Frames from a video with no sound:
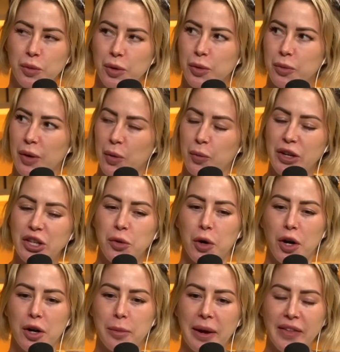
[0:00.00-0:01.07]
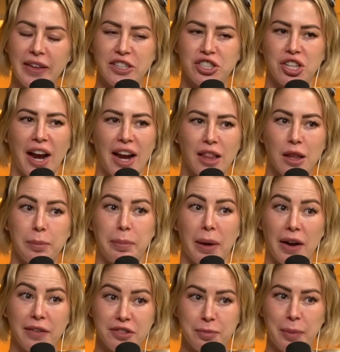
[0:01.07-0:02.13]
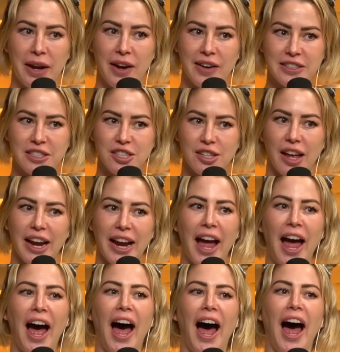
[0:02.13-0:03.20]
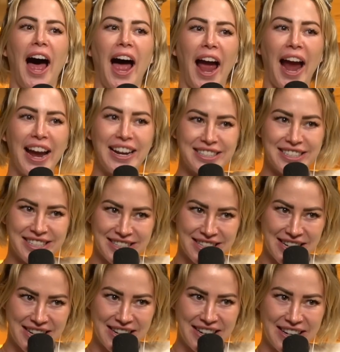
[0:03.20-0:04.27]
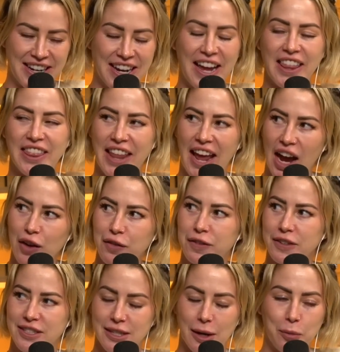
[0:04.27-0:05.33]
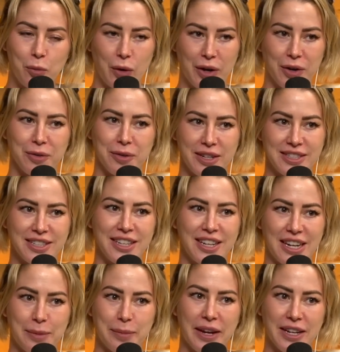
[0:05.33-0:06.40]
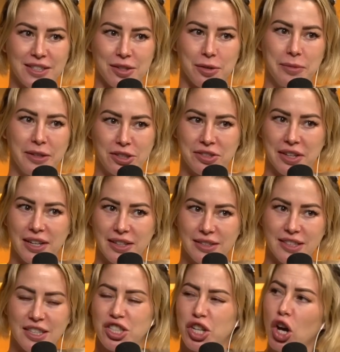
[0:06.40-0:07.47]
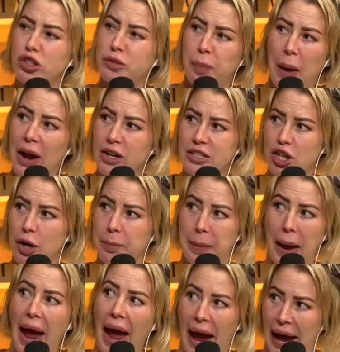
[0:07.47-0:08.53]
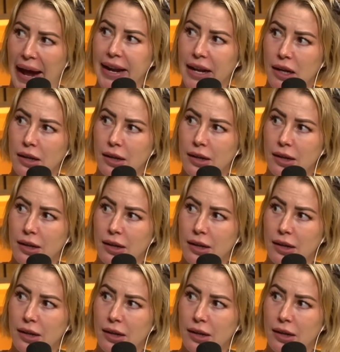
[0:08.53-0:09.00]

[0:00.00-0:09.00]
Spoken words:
you were when you heard about like Shia LaBeouf's parents, you're like, I see. Now for some weird reason he makes so much sense. Because ghost parents aren't bad.